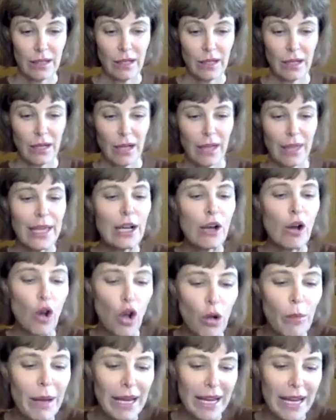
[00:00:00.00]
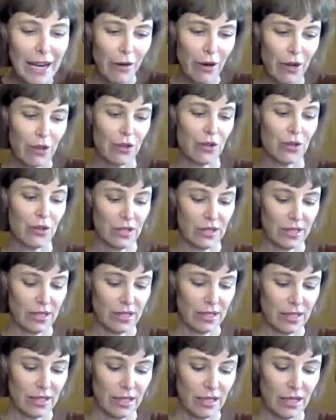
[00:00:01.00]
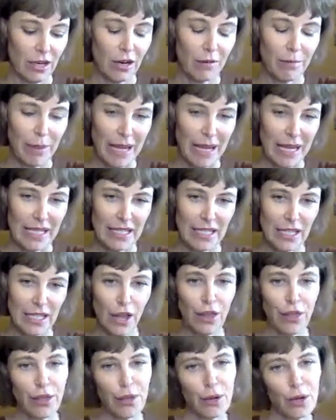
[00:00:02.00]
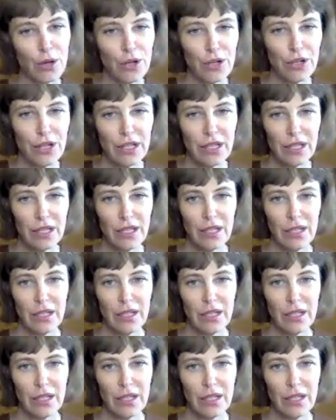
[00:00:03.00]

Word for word: I think all my characters are based a third